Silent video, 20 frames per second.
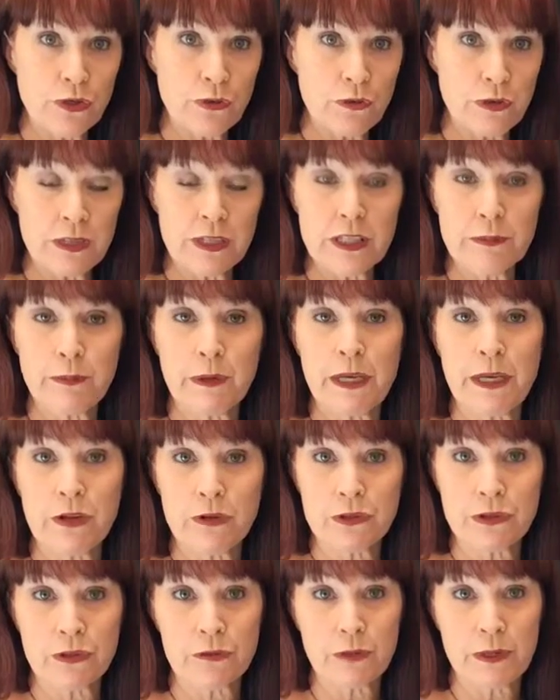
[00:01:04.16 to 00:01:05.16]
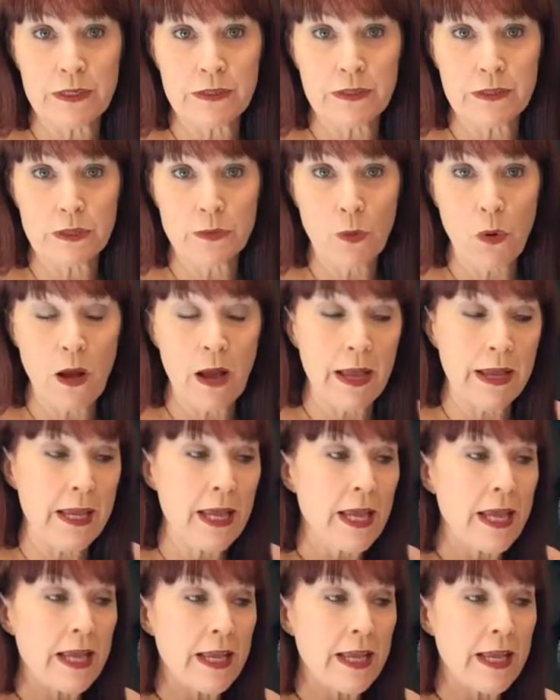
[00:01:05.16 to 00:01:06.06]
do this, but here's the reasons why.